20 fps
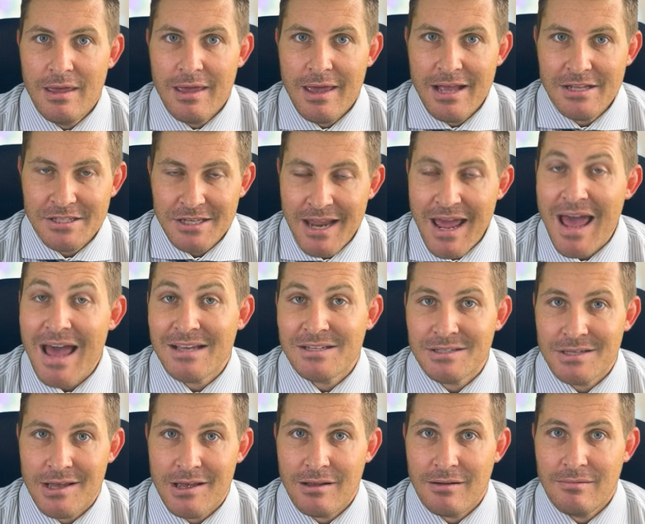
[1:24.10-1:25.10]
It's an
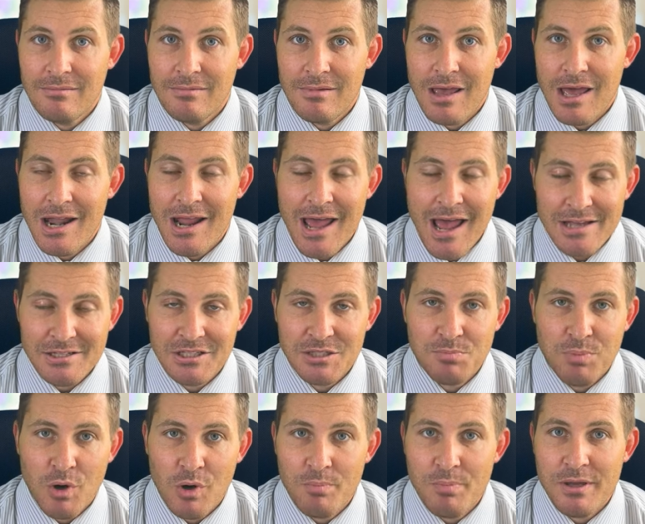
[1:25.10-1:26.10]
asset and it has its
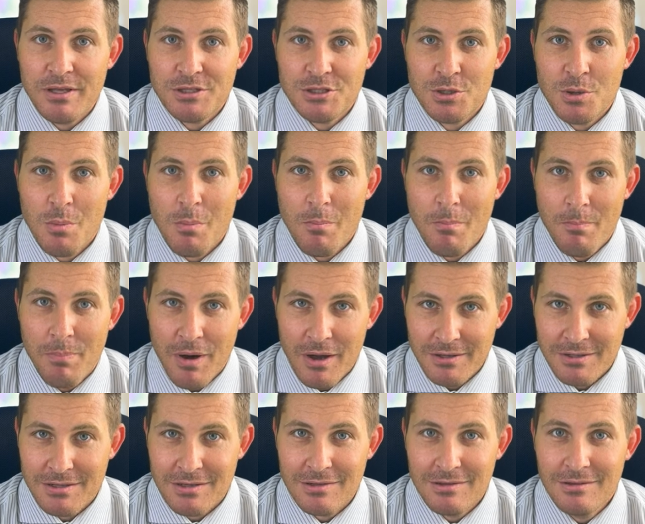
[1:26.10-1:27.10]
purpose,
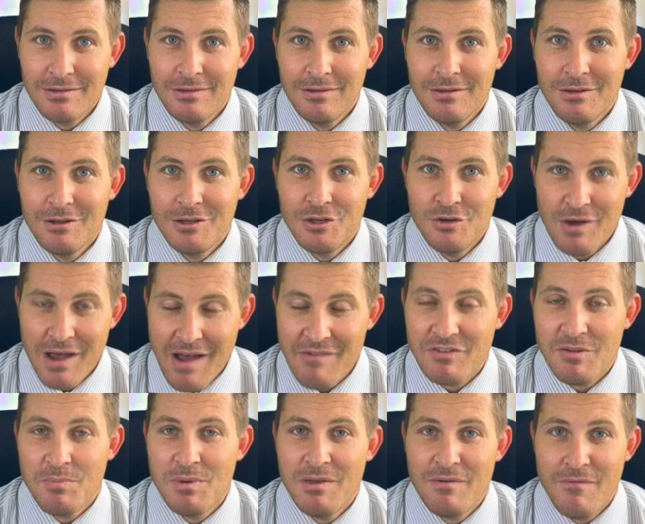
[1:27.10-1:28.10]
but you have
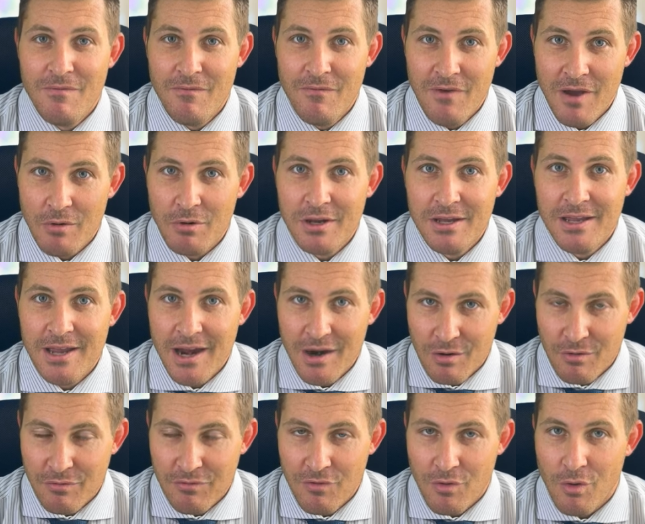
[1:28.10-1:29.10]
to be very
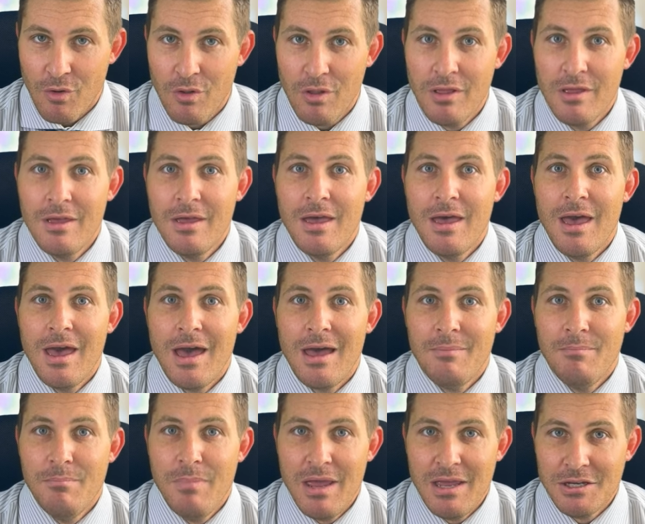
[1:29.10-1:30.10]
careful
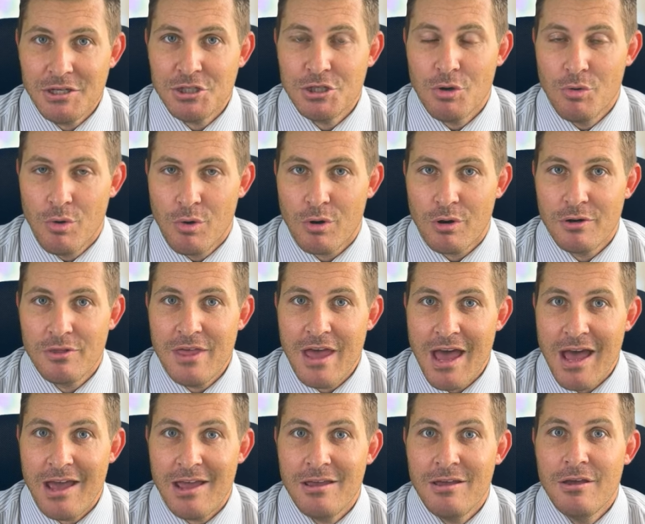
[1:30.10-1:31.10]
and make sure
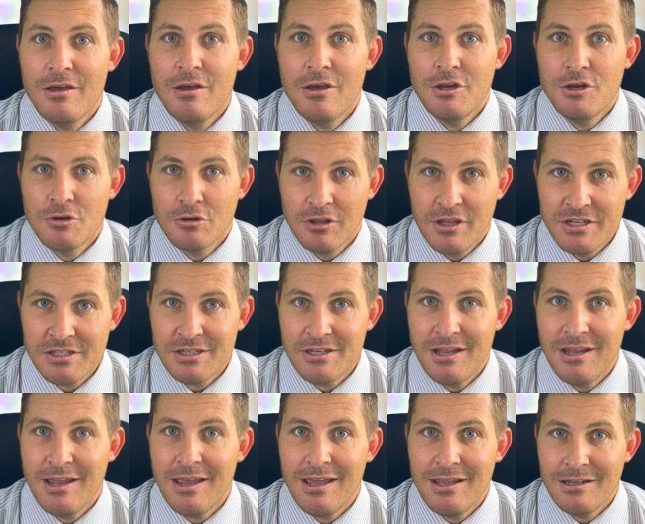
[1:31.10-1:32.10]
that you're
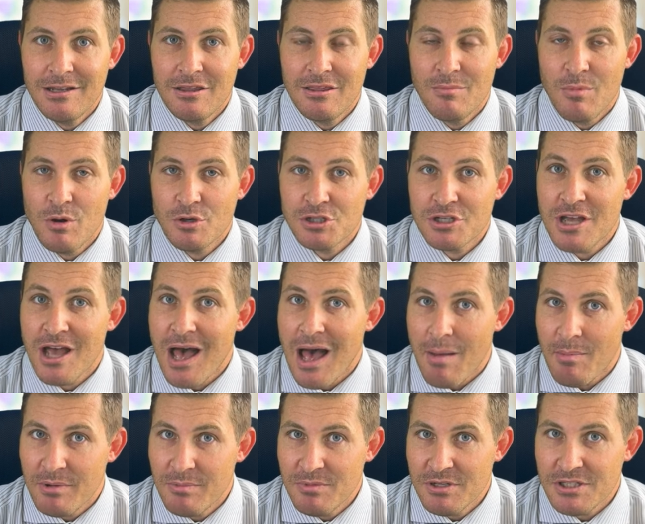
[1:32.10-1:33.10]
listening into the most
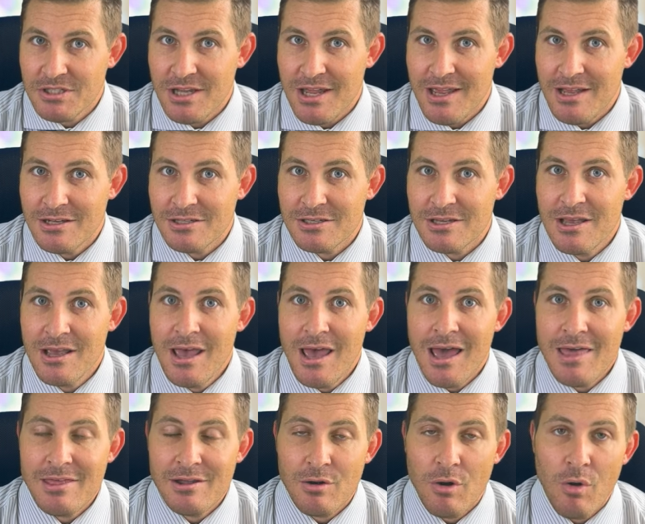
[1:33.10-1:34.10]
common mistakes,
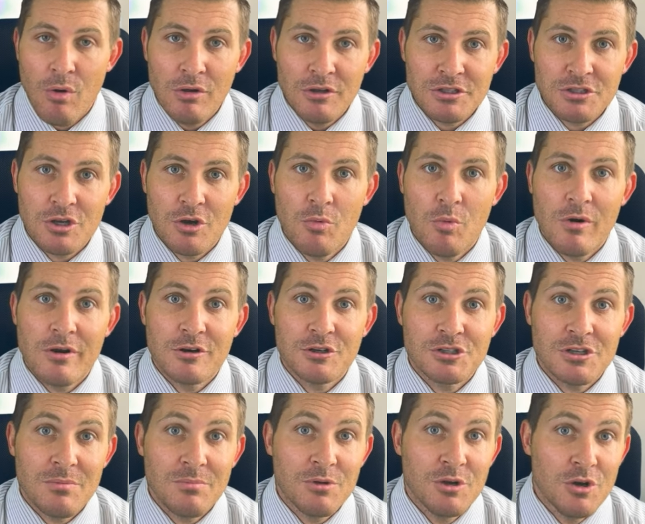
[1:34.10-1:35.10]
and then also what are
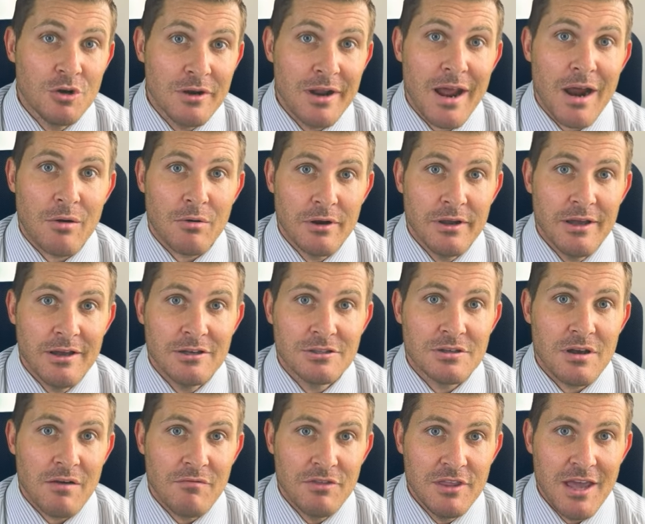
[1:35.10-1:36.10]
some good areas
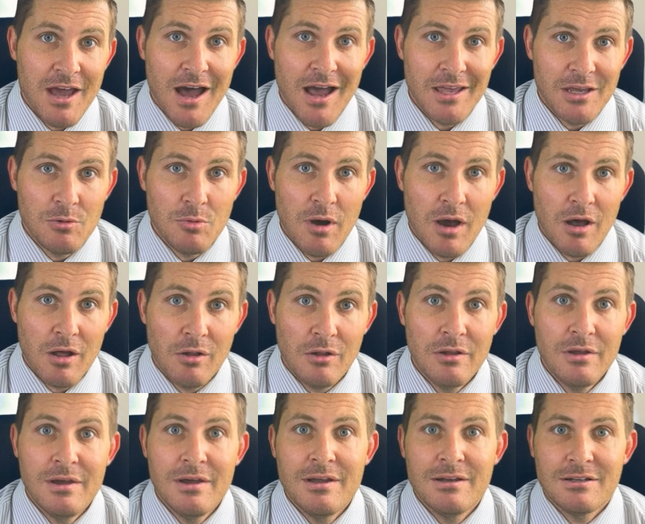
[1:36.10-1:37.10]
of the I U L
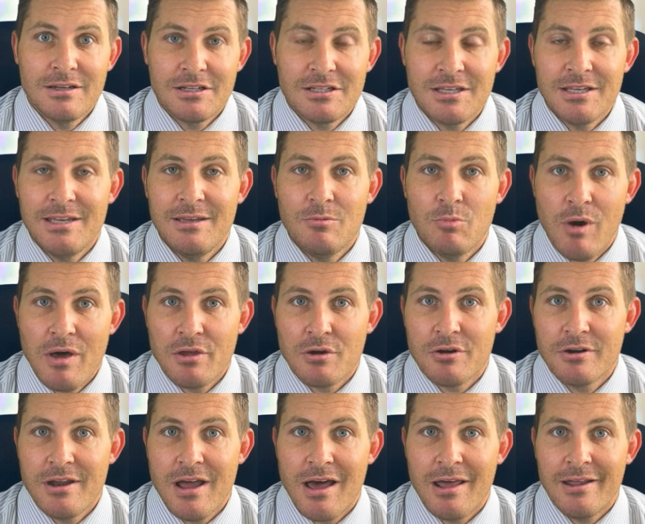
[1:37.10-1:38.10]
to see whether
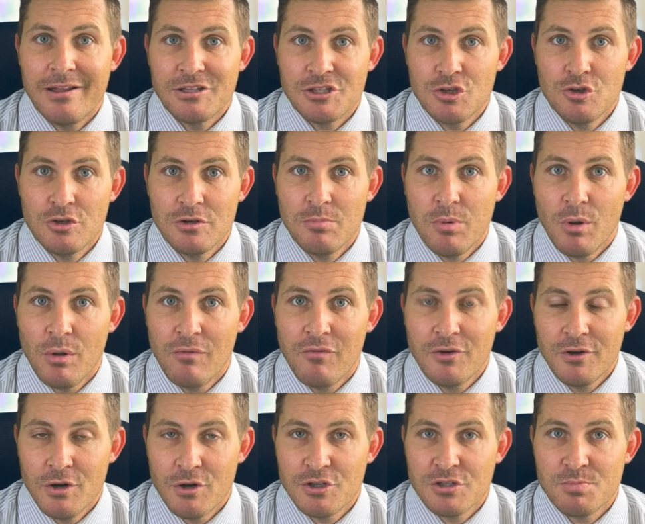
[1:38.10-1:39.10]
or not it's suitable for
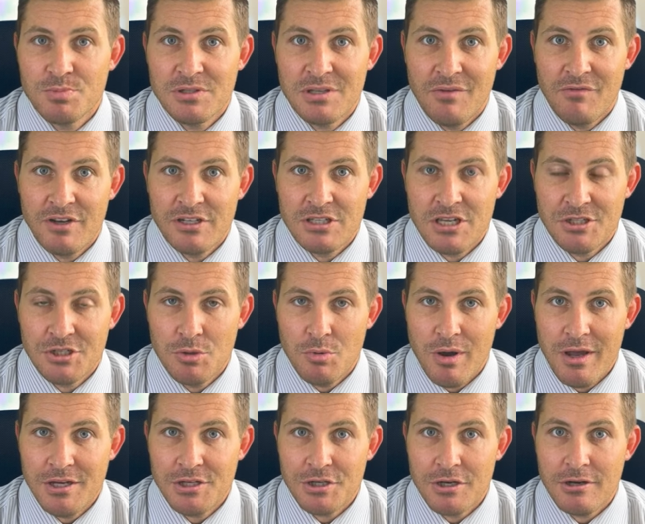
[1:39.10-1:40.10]
your specific
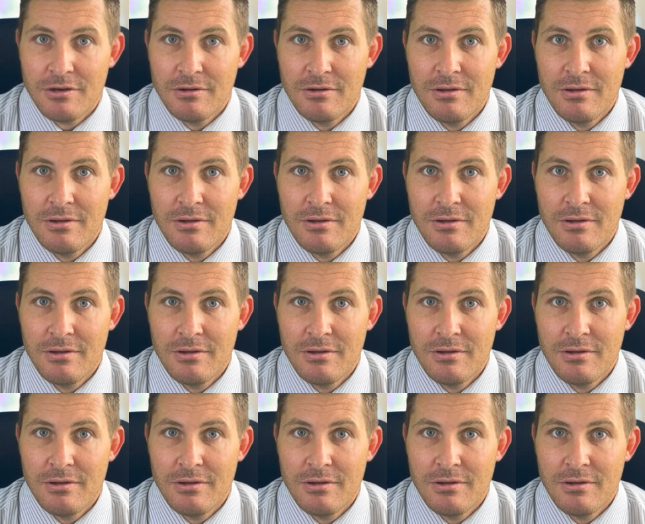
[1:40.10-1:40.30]
situation.